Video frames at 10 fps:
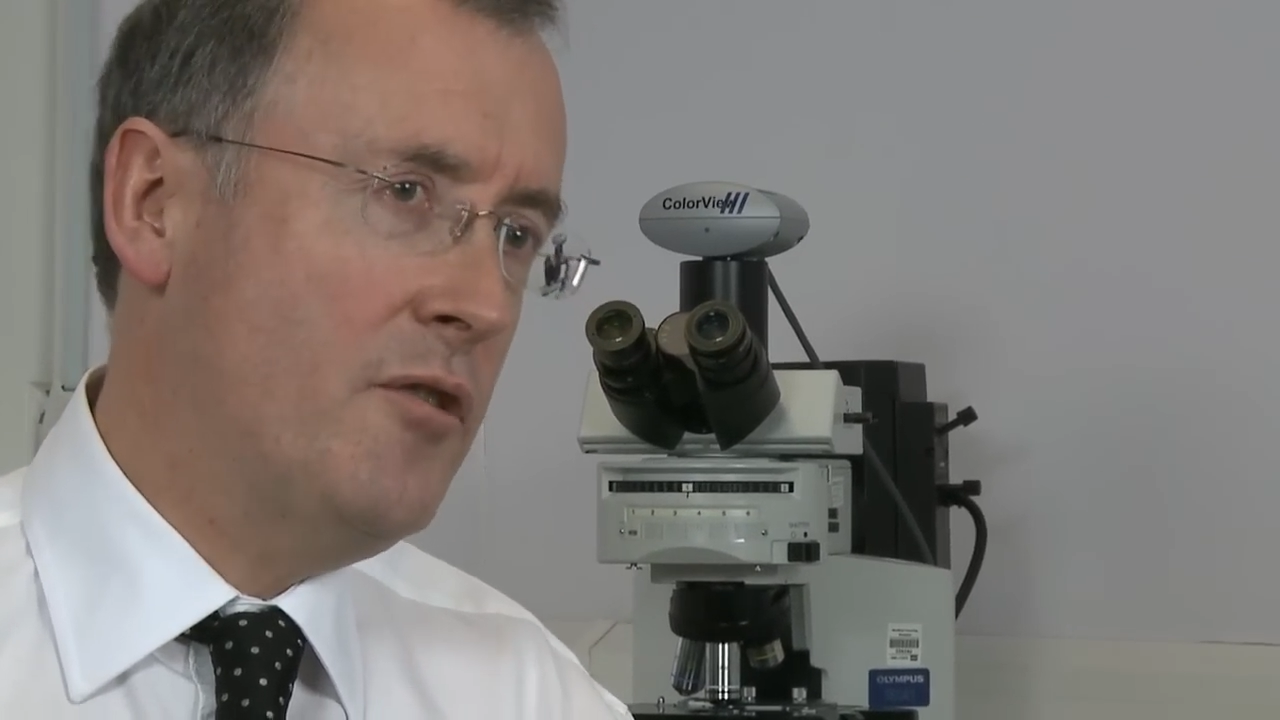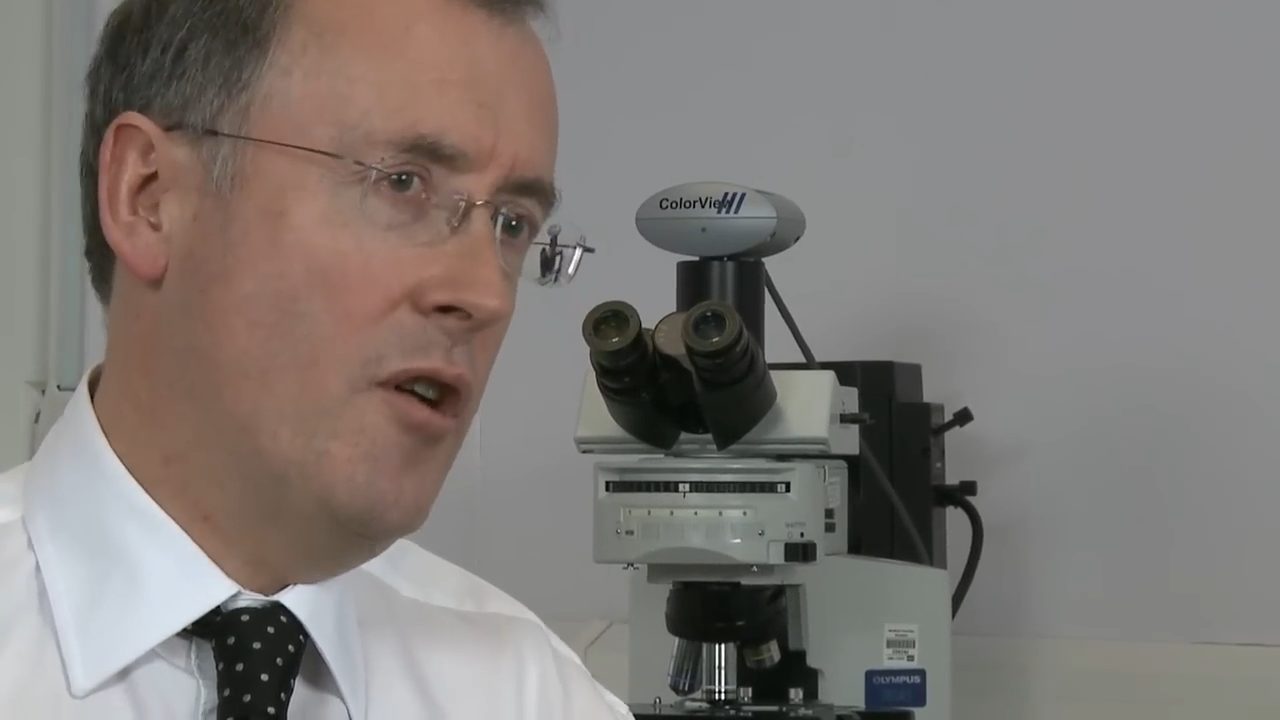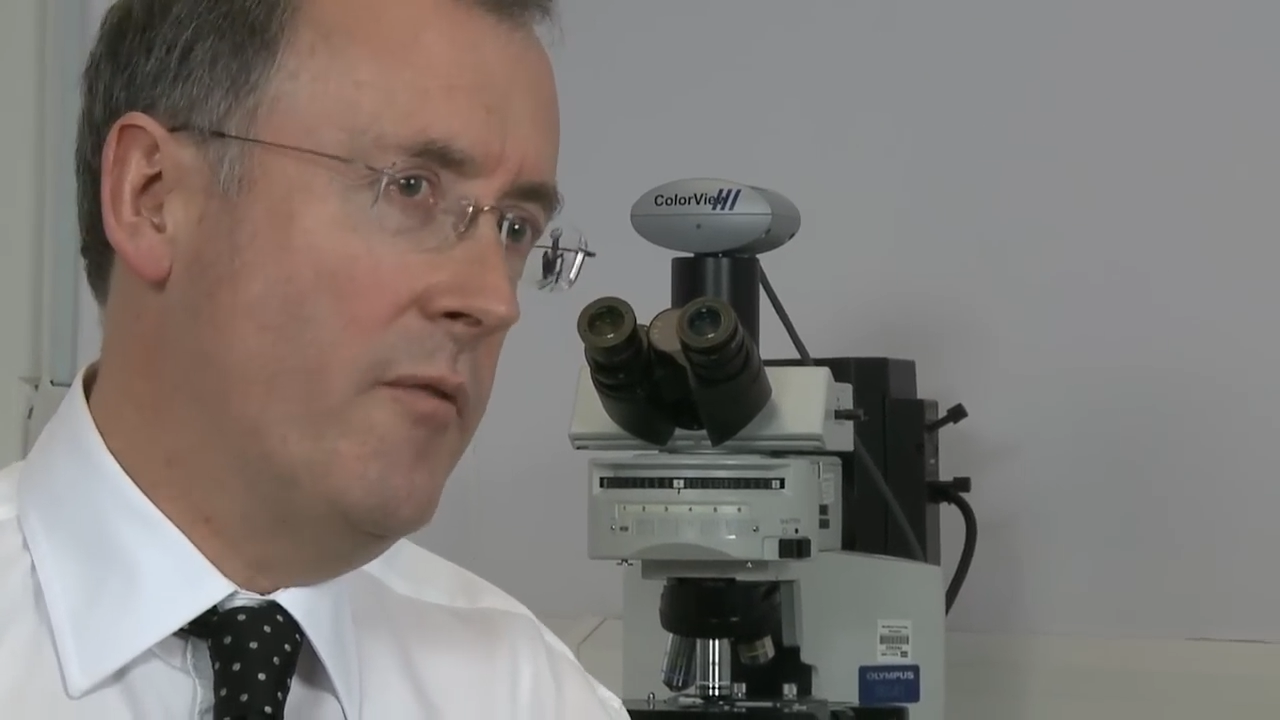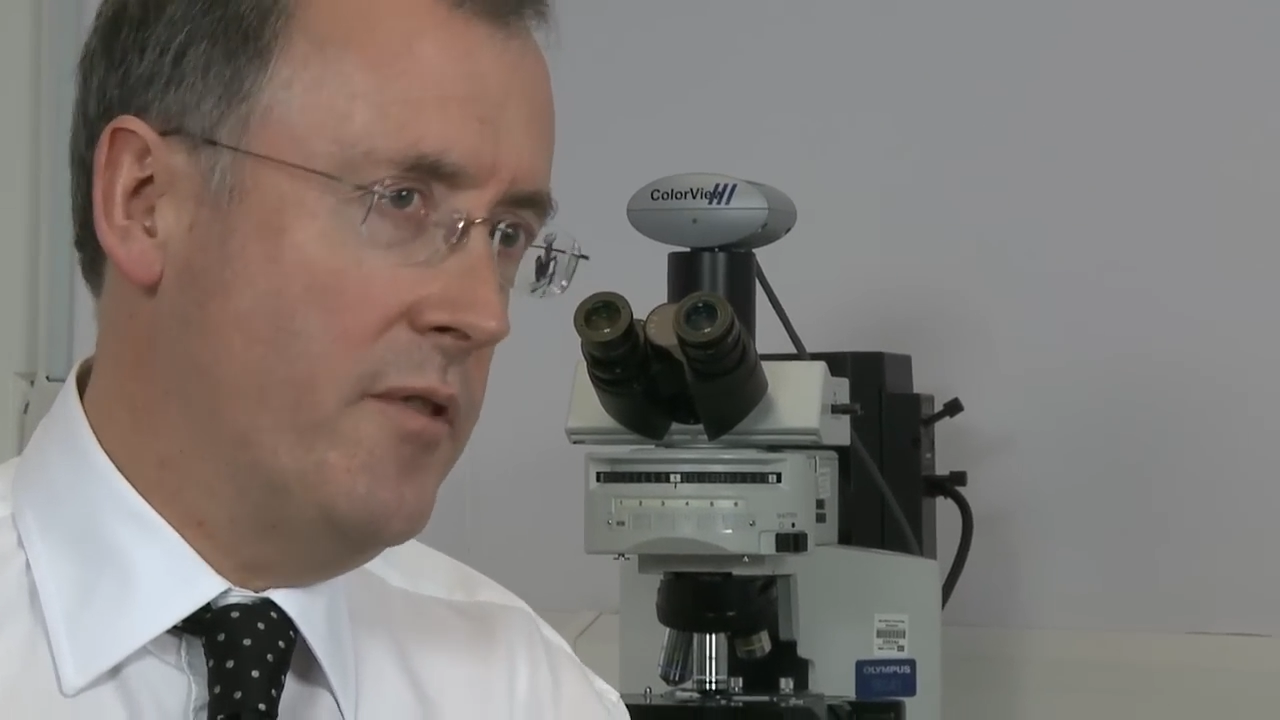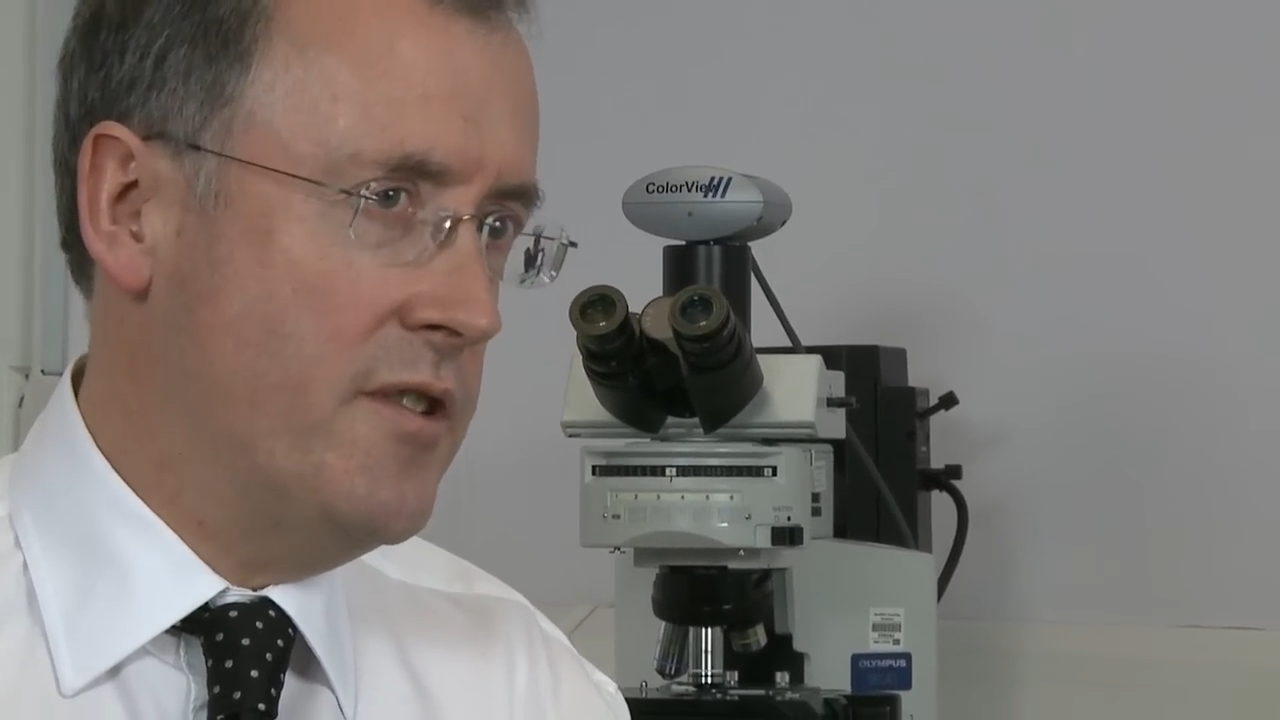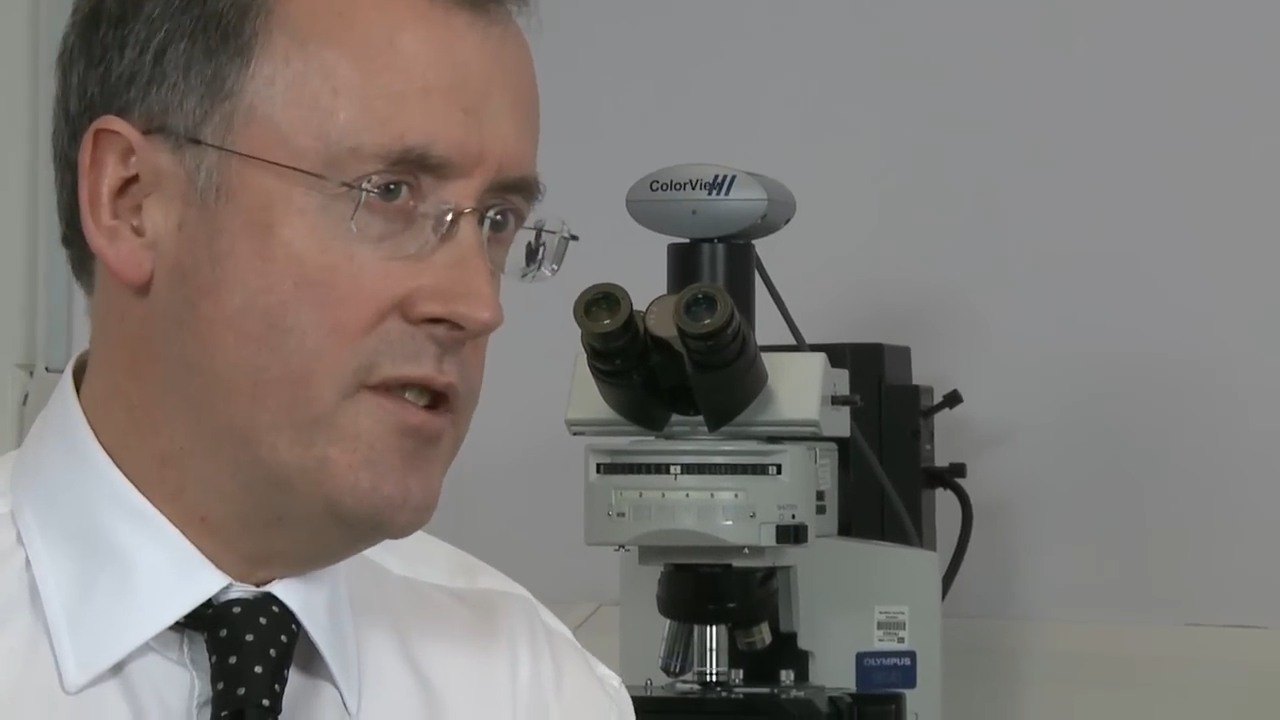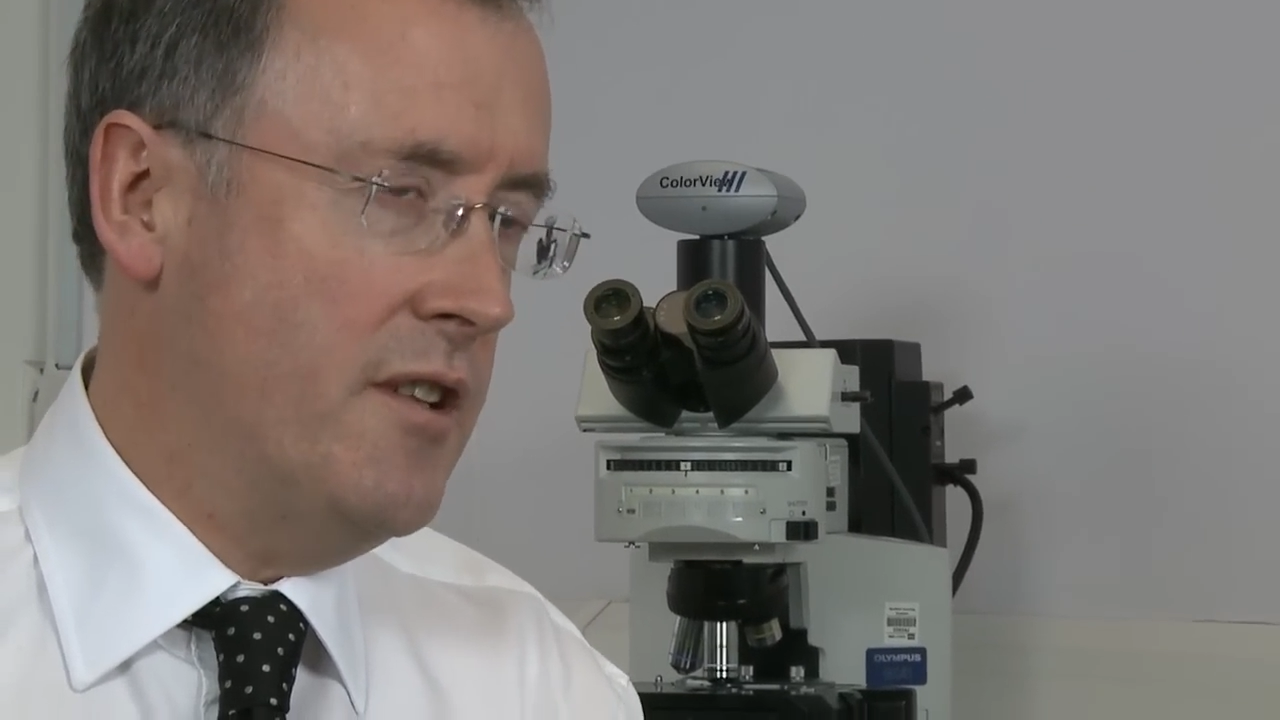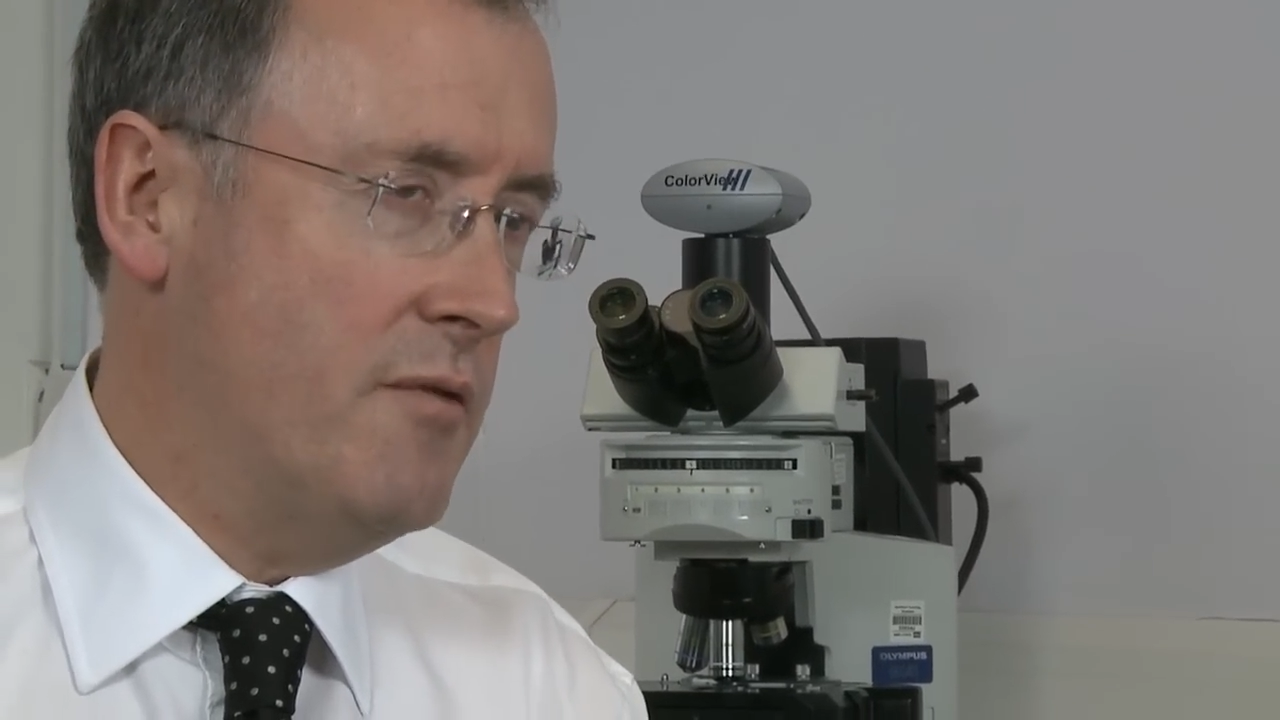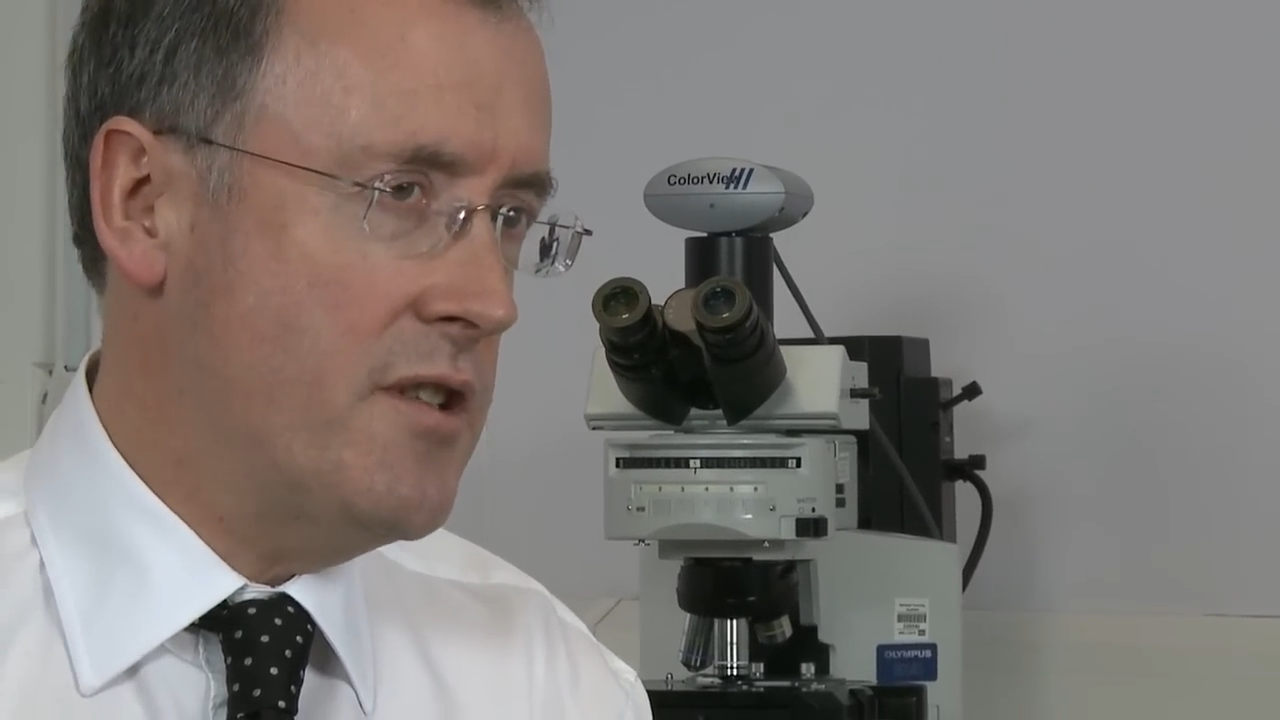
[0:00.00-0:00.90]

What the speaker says: confidence in the